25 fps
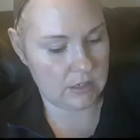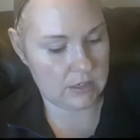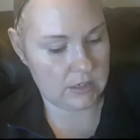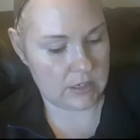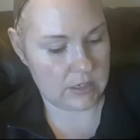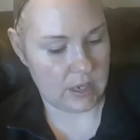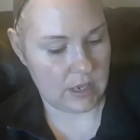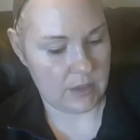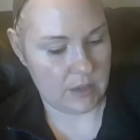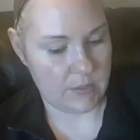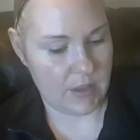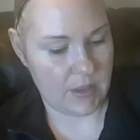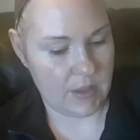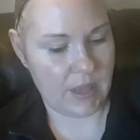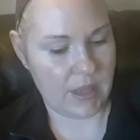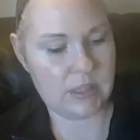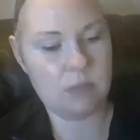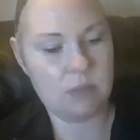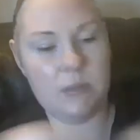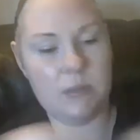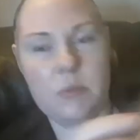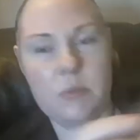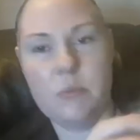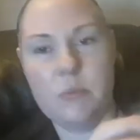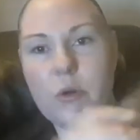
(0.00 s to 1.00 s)
has
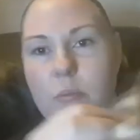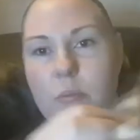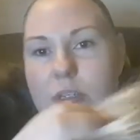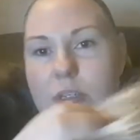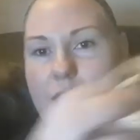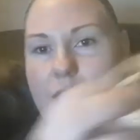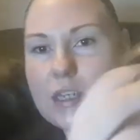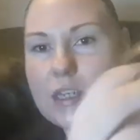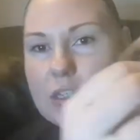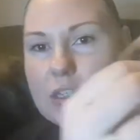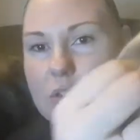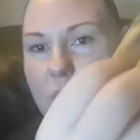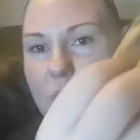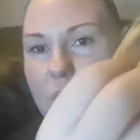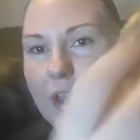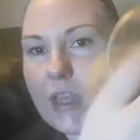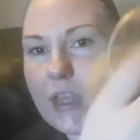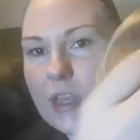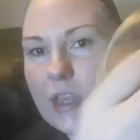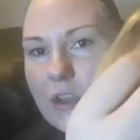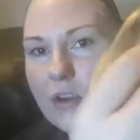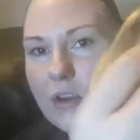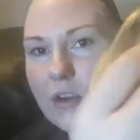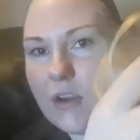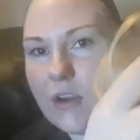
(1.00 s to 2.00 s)
a bit of permatease right
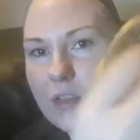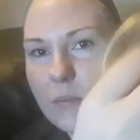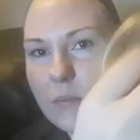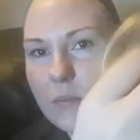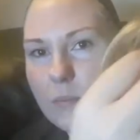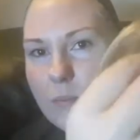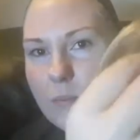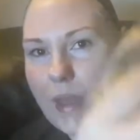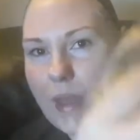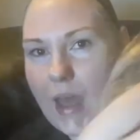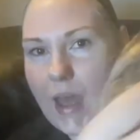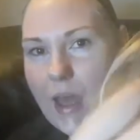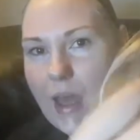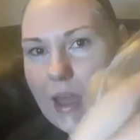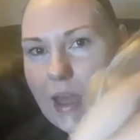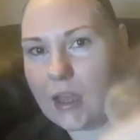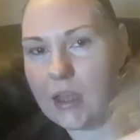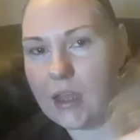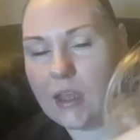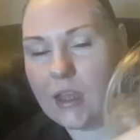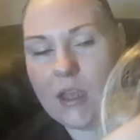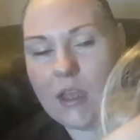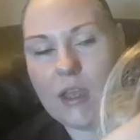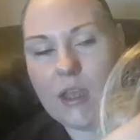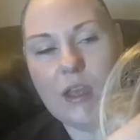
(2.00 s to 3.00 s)
here at the
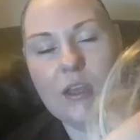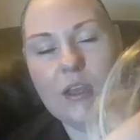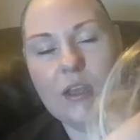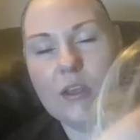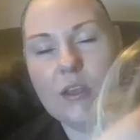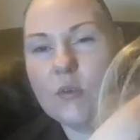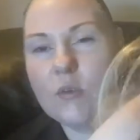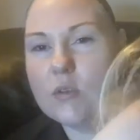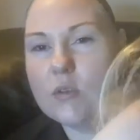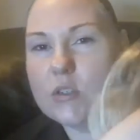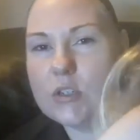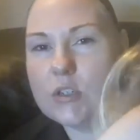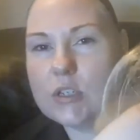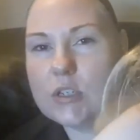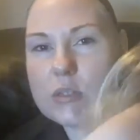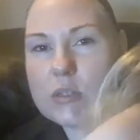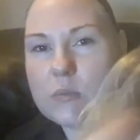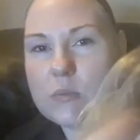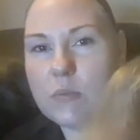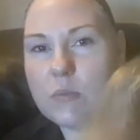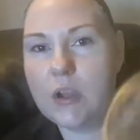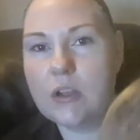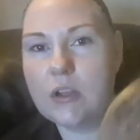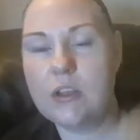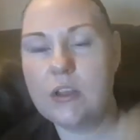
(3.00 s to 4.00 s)
back. You can
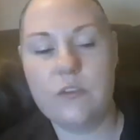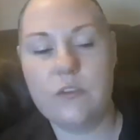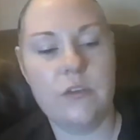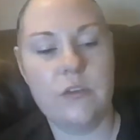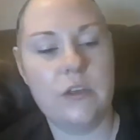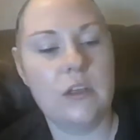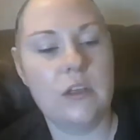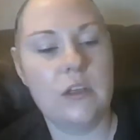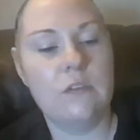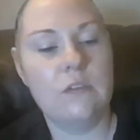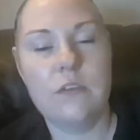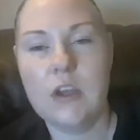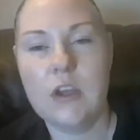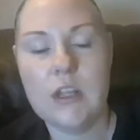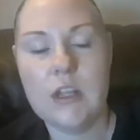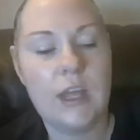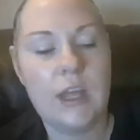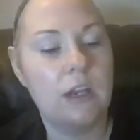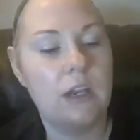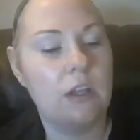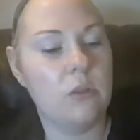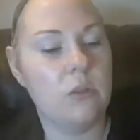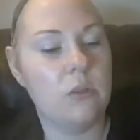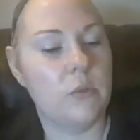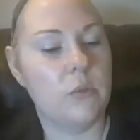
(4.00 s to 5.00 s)
just barely feel it. Very
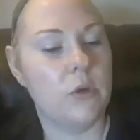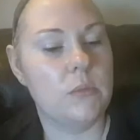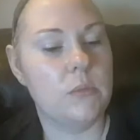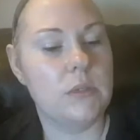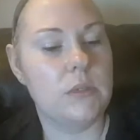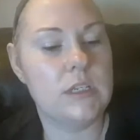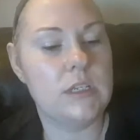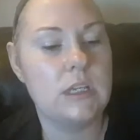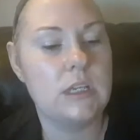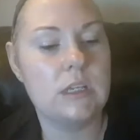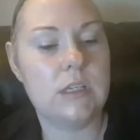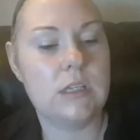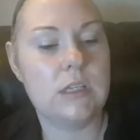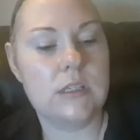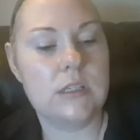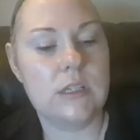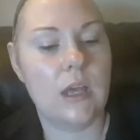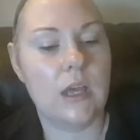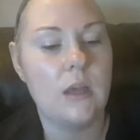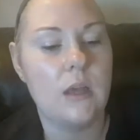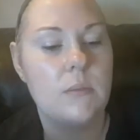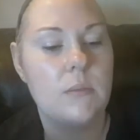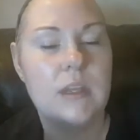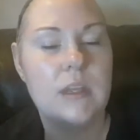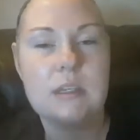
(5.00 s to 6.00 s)
light on the permatease.
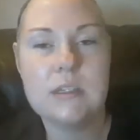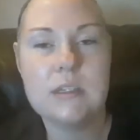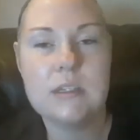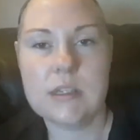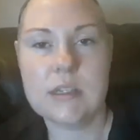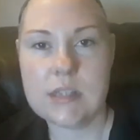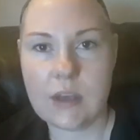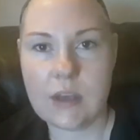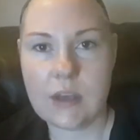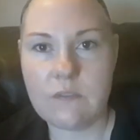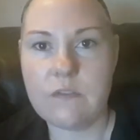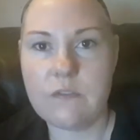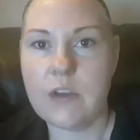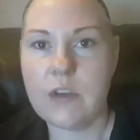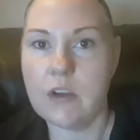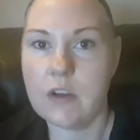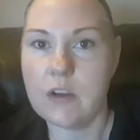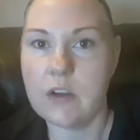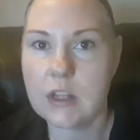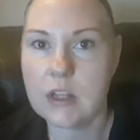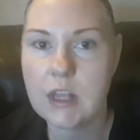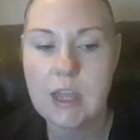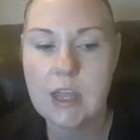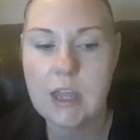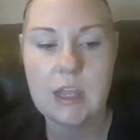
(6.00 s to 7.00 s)
It does have
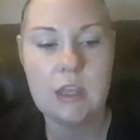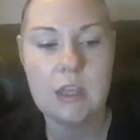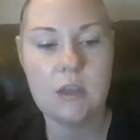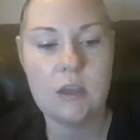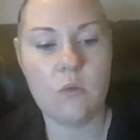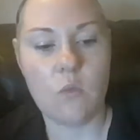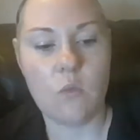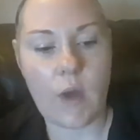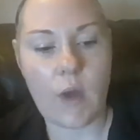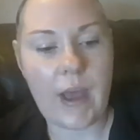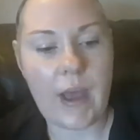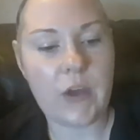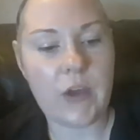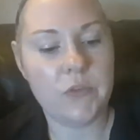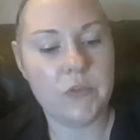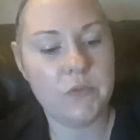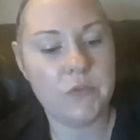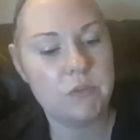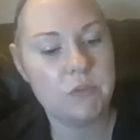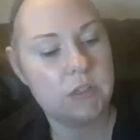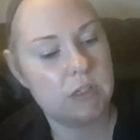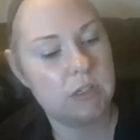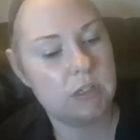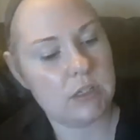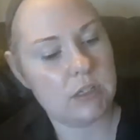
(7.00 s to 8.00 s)
very light
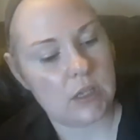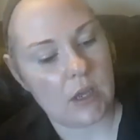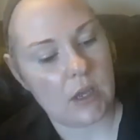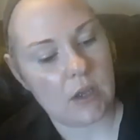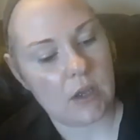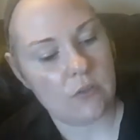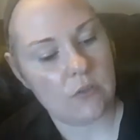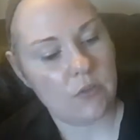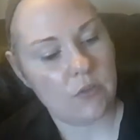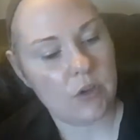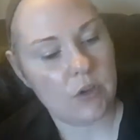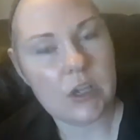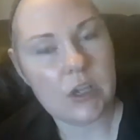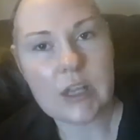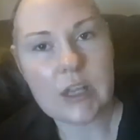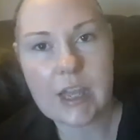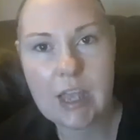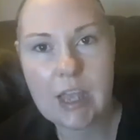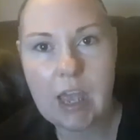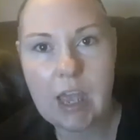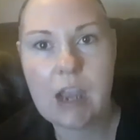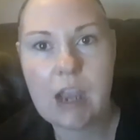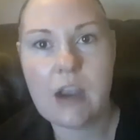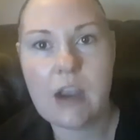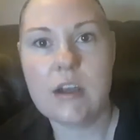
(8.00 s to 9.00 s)
wefts, very
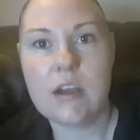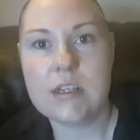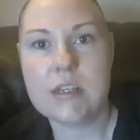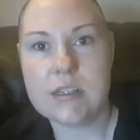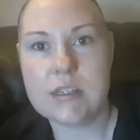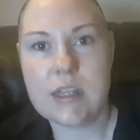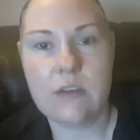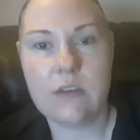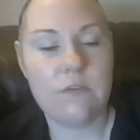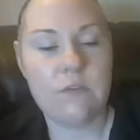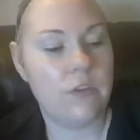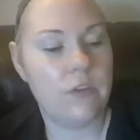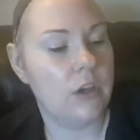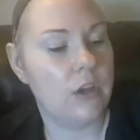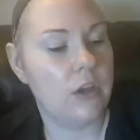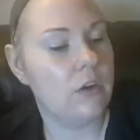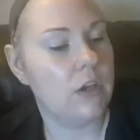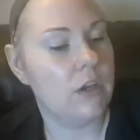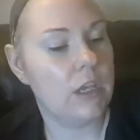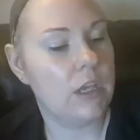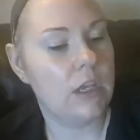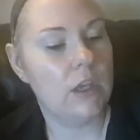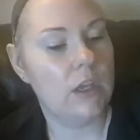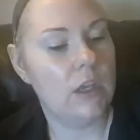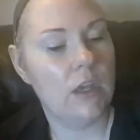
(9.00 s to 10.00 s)
light hair. It does have
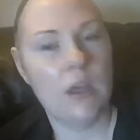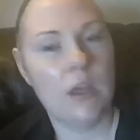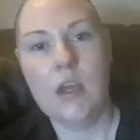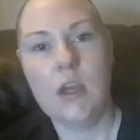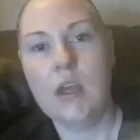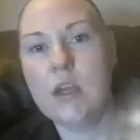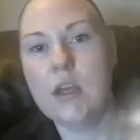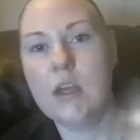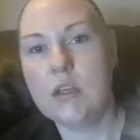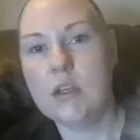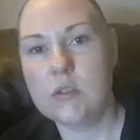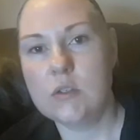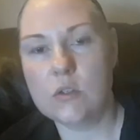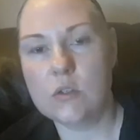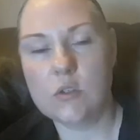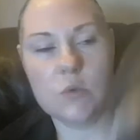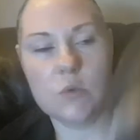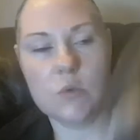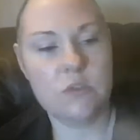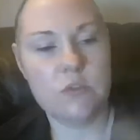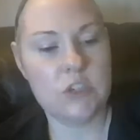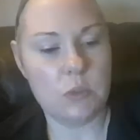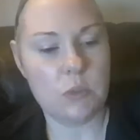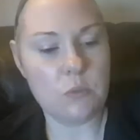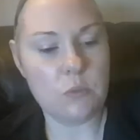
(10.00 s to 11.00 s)
very sort of
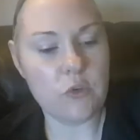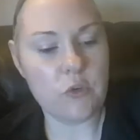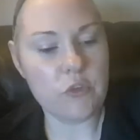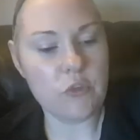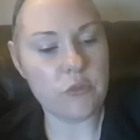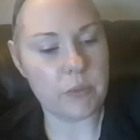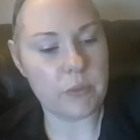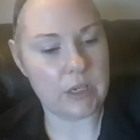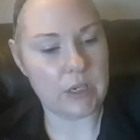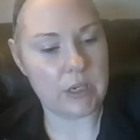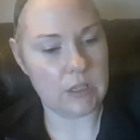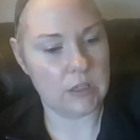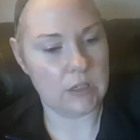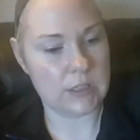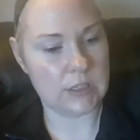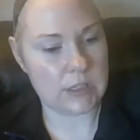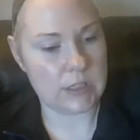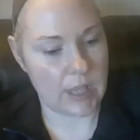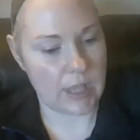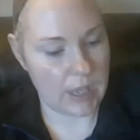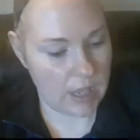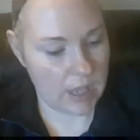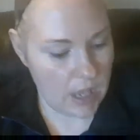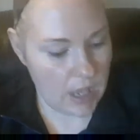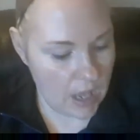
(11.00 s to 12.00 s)
swifty movement, it looks
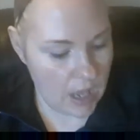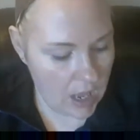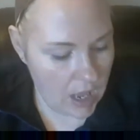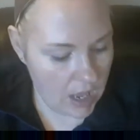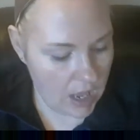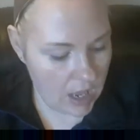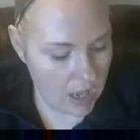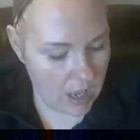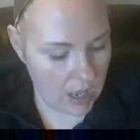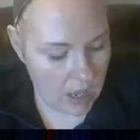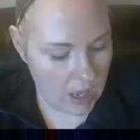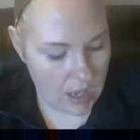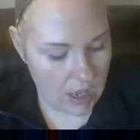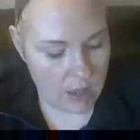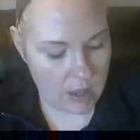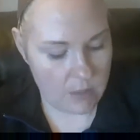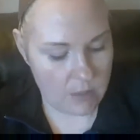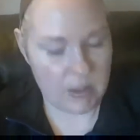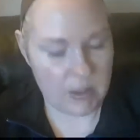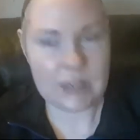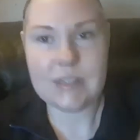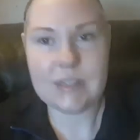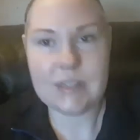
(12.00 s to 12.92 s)
like. It